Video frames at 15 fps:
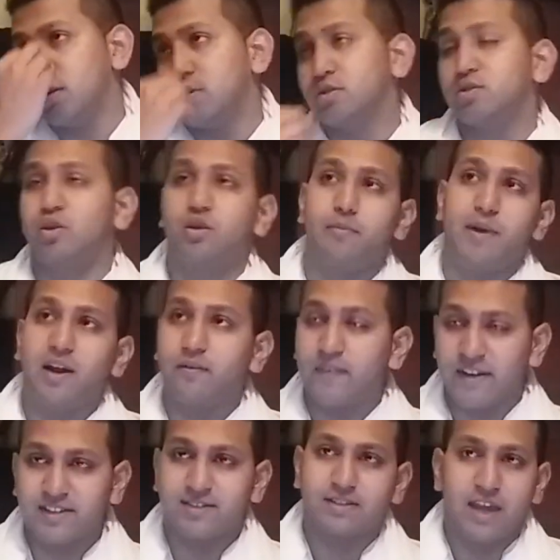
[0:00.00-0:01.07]
So in the main
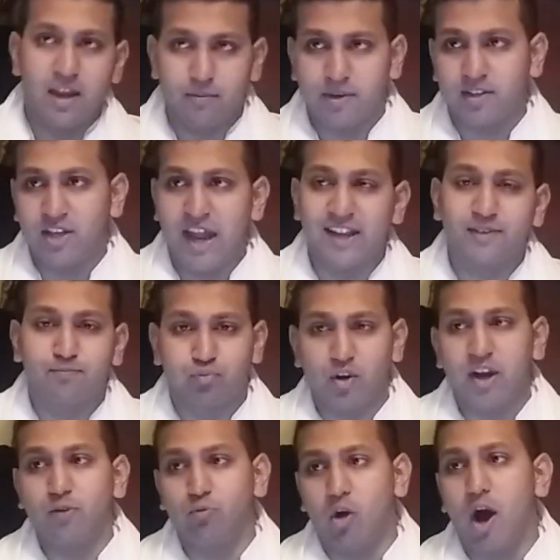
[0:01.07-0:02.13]
event segment, you had
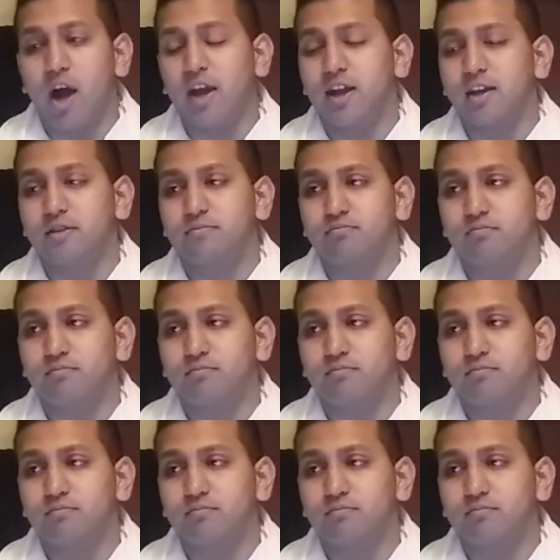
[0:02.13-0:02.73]
Bray Wyatt.